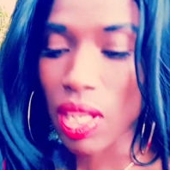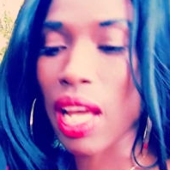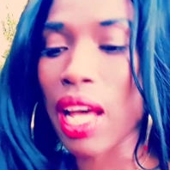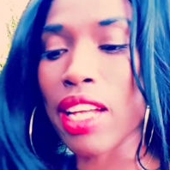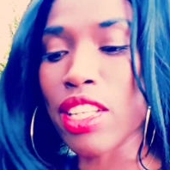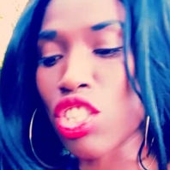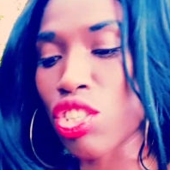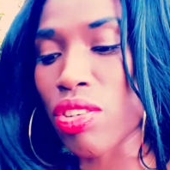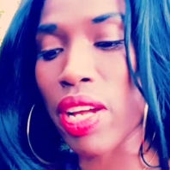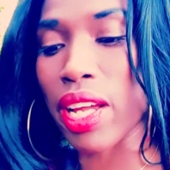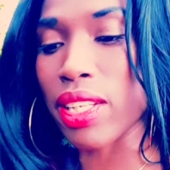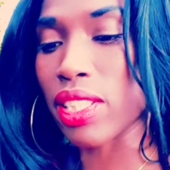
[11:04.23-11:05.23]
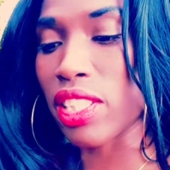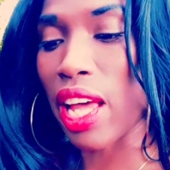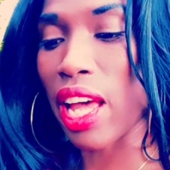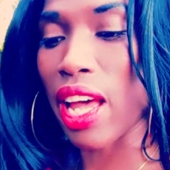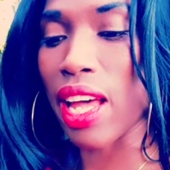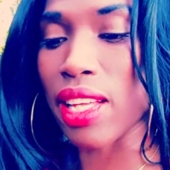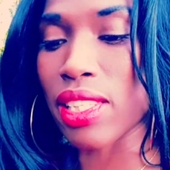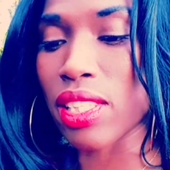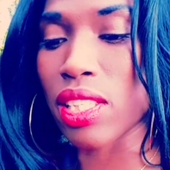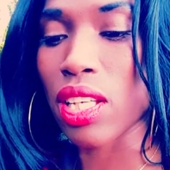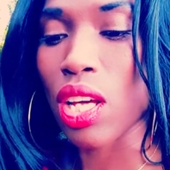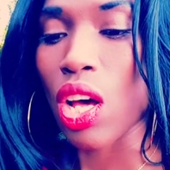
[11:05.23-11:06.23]
and strength, yes.
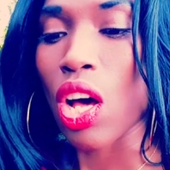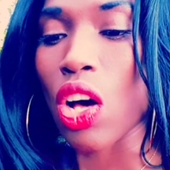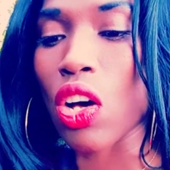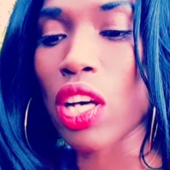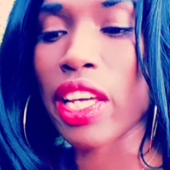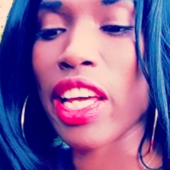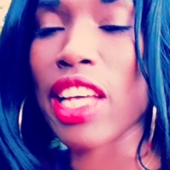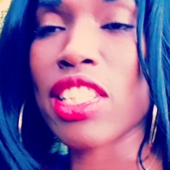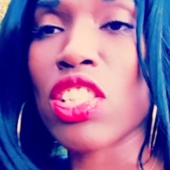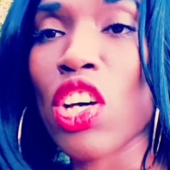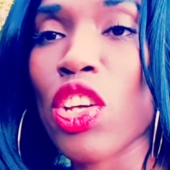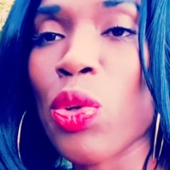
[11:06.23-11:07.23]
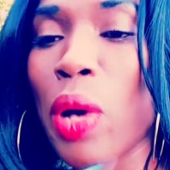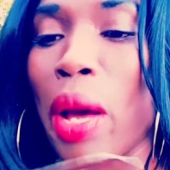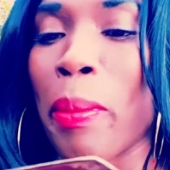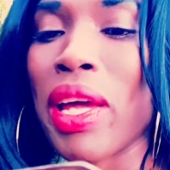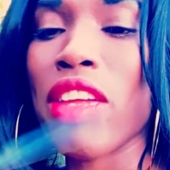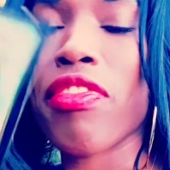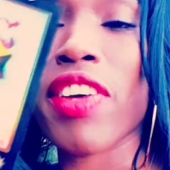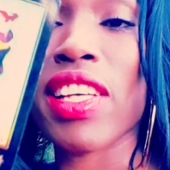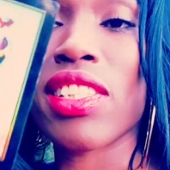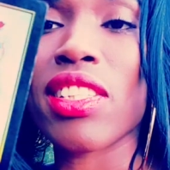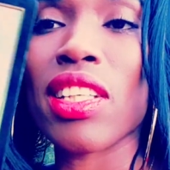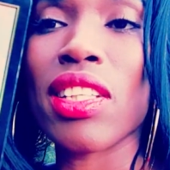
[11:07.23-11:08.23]
Okay, so you are
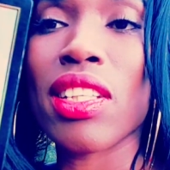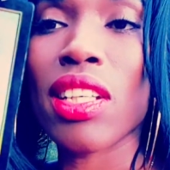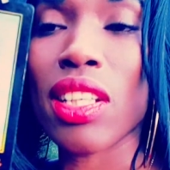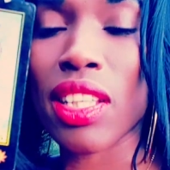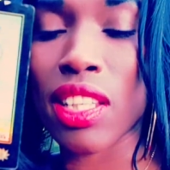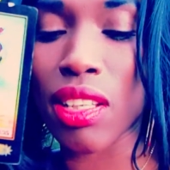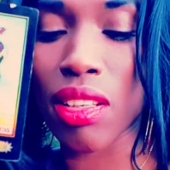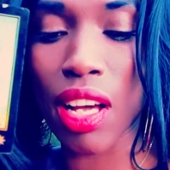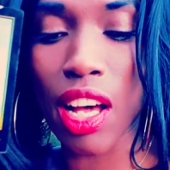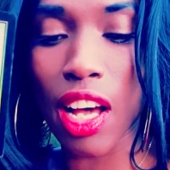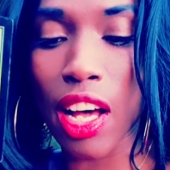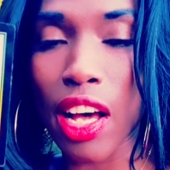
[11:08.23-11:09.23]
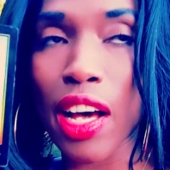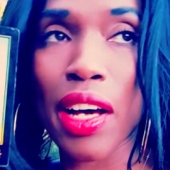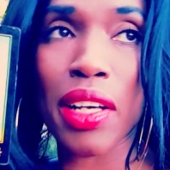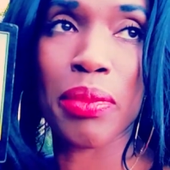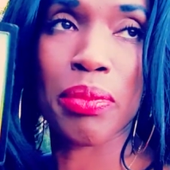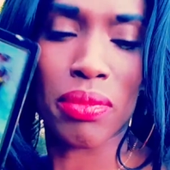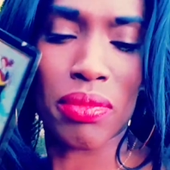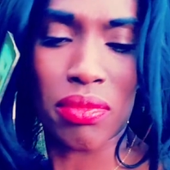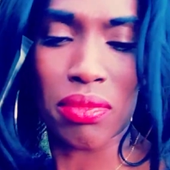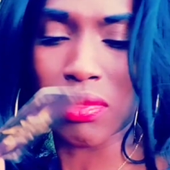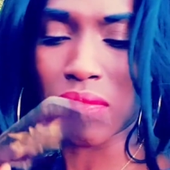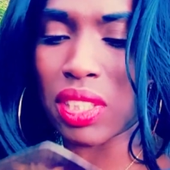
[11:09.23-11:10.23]
manifesting um,
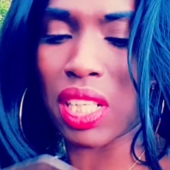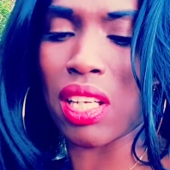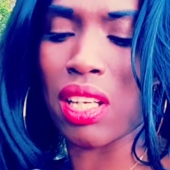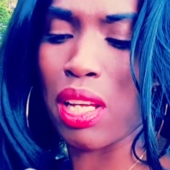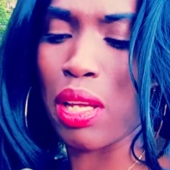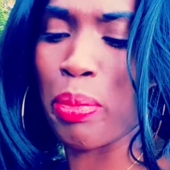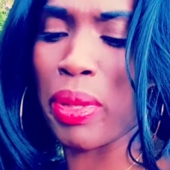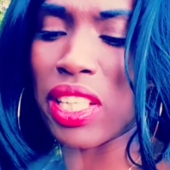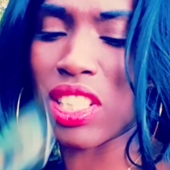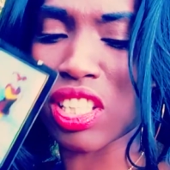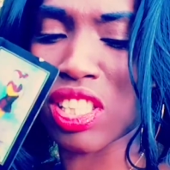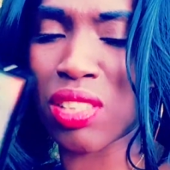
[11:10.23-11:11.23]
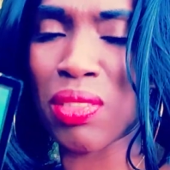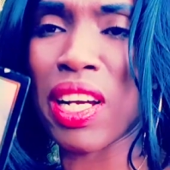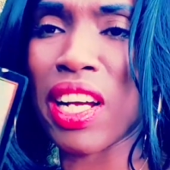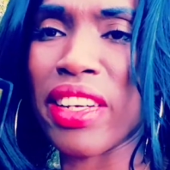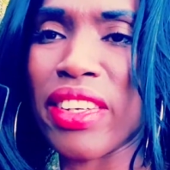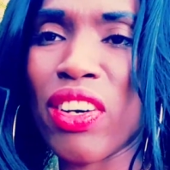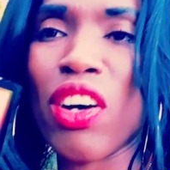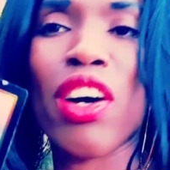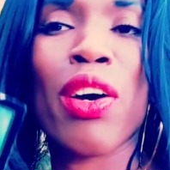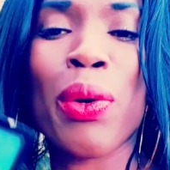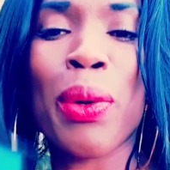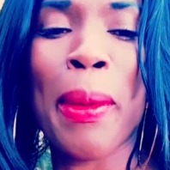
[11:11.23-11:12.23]
Page of Swords.
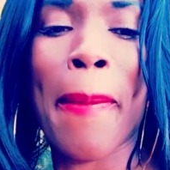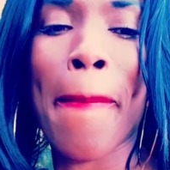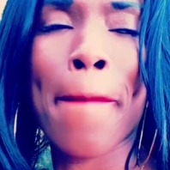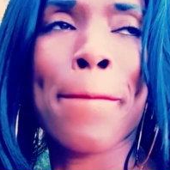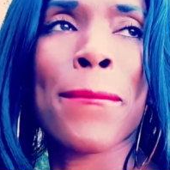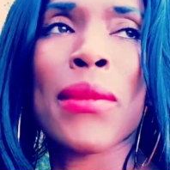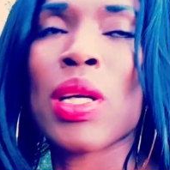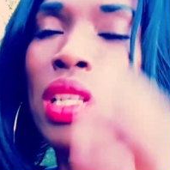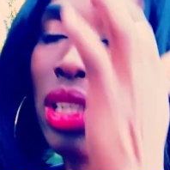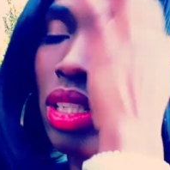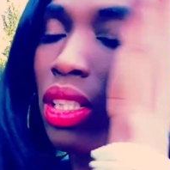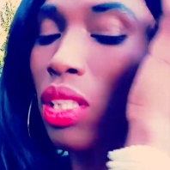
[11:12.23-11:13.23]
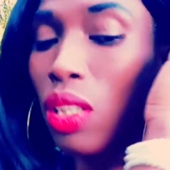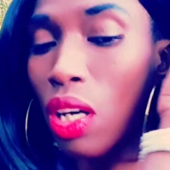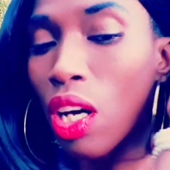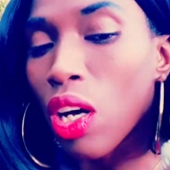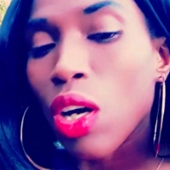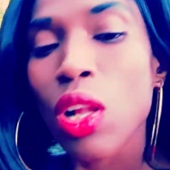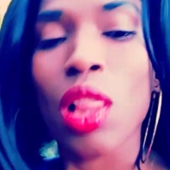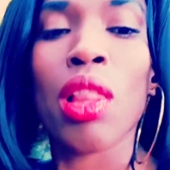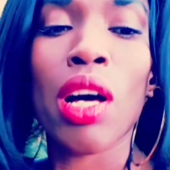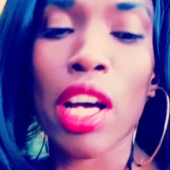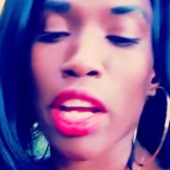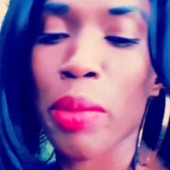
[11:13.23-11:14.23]
Oh. Oh
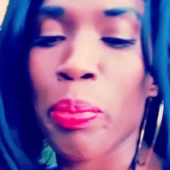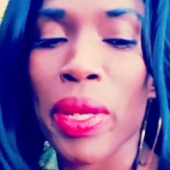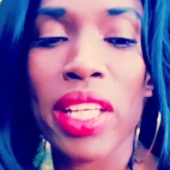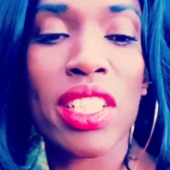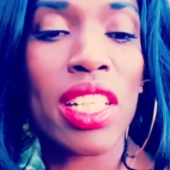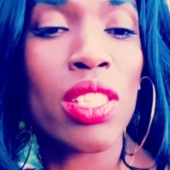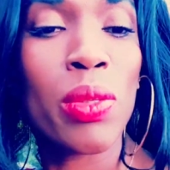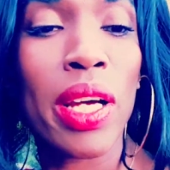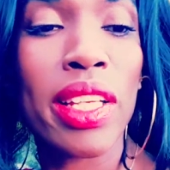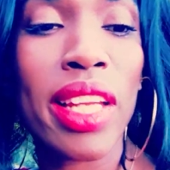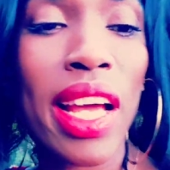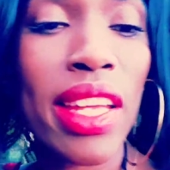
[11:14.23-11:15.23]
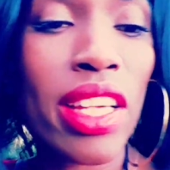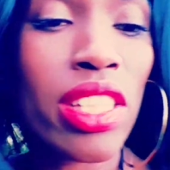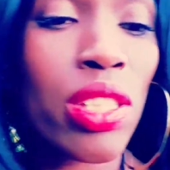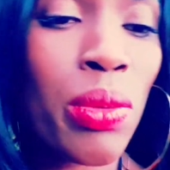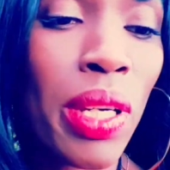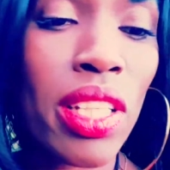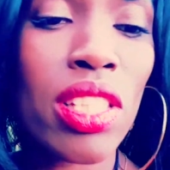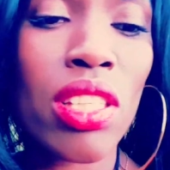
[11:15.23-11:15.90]
Lord, Page of Swords, Nine of Swords.